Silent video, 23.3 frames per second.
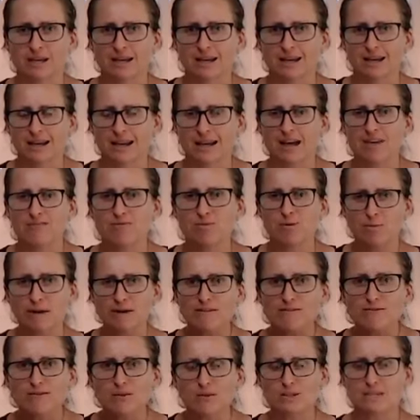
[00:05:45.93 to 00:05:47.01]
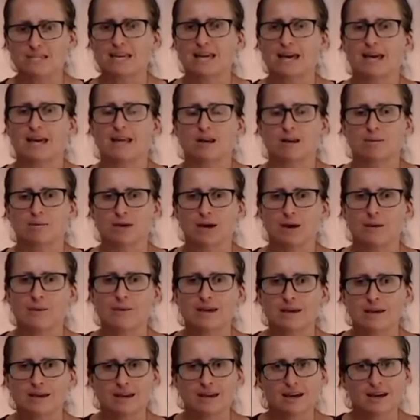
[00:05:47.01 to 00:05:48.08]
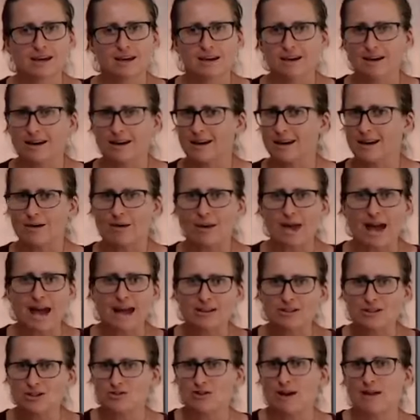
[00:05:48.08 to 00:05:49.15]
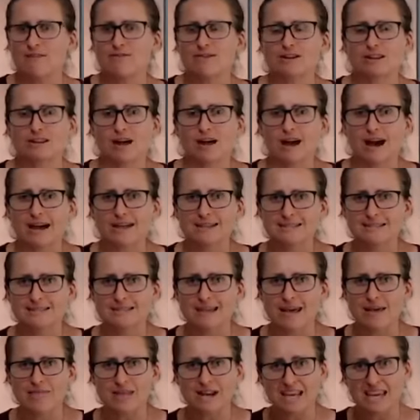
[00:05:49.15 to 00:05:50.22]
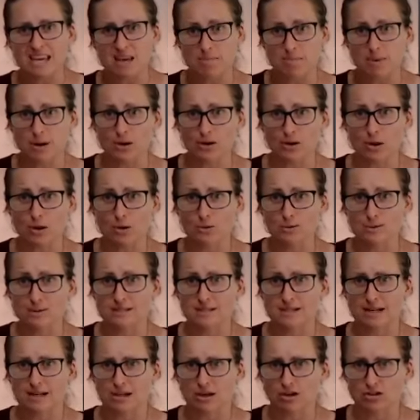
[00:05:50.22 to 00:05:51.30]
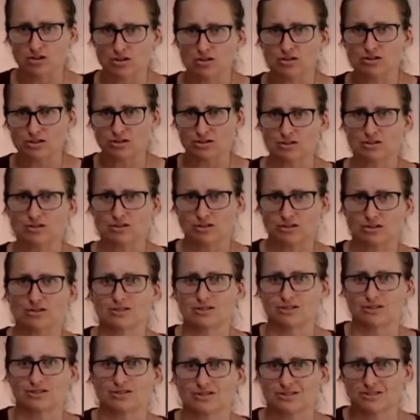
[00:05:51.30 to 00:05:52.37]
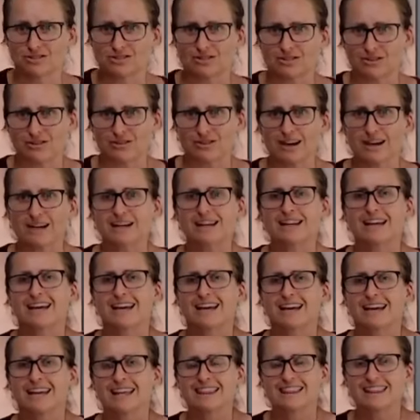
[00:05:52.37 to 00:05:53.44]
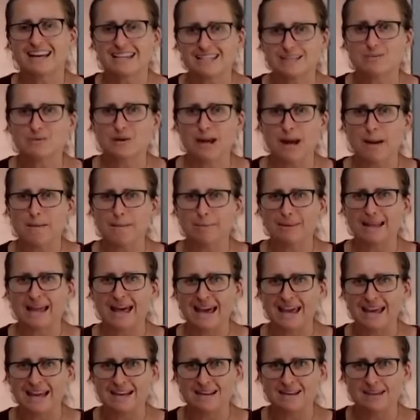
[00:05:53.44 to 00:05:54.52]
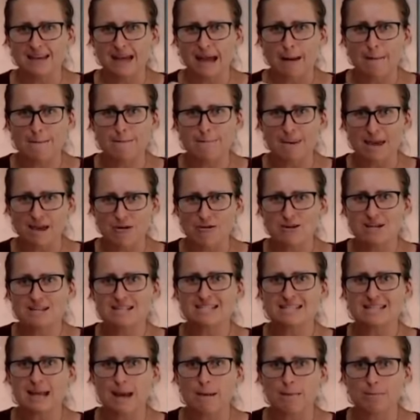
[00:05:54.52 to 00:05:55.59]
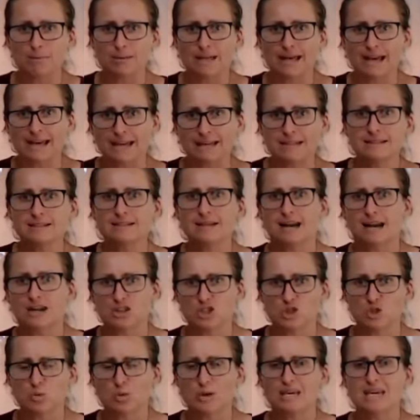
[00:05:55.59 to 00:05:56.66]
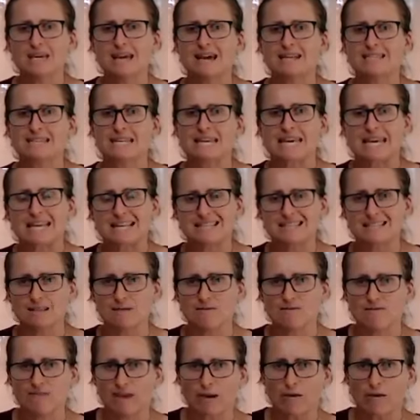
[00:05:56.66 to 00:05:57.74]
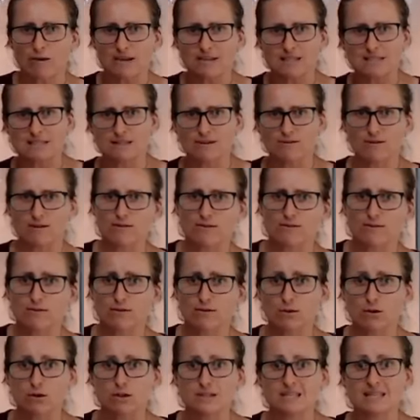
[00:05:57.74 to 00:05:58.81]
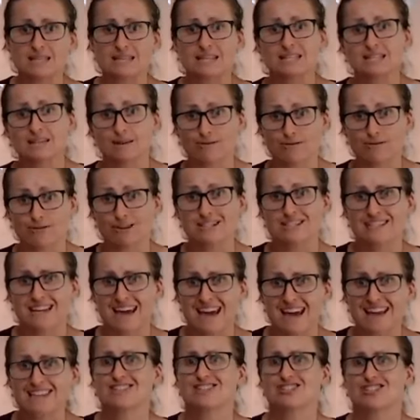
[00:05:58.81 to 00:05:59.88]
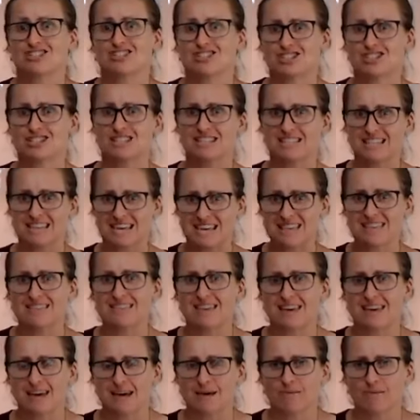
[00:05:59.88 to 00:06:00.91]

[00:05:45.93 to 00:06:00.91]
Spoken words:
Okay, I've put my foot down and I'm going, I don't know, out of the traffic lights, and then I hit potholes and I go dunk, dunk, dunk, dunk, dunk, right? That's what our blade, our bearings in our blade are doing as it hits the various different fruits that are different textures in there.